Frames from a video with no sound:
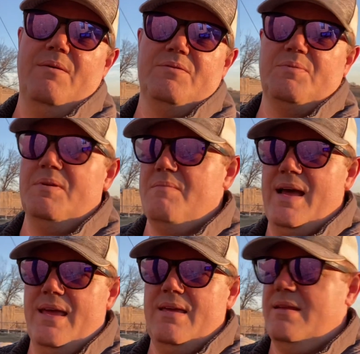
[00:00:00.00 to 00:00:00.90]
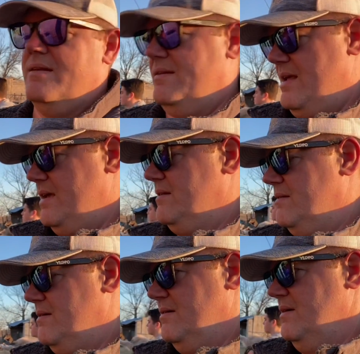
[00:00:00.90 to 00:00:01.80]
We've split them by hand, and
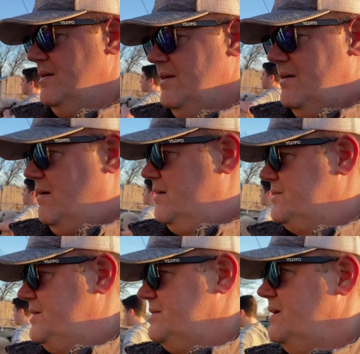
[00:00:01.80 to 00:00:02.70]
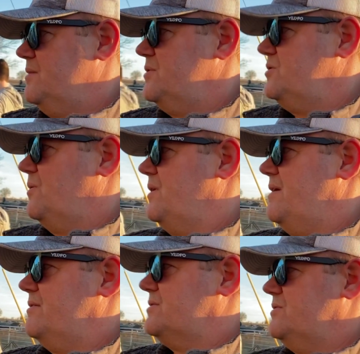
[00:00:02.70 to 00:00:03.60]
Dayton honestly has done the majority
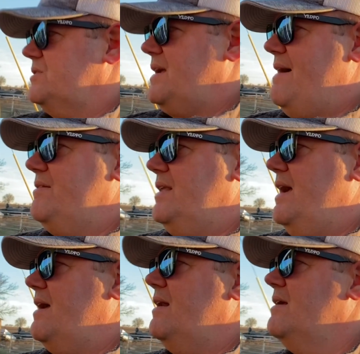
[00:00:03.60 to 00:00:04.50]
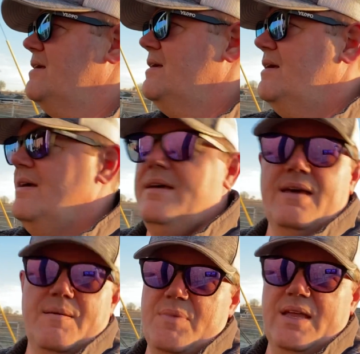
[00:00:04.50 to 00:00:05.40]
of it. So just having that
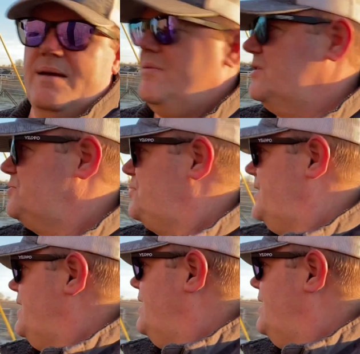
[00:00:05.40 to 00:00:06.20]
and being able to split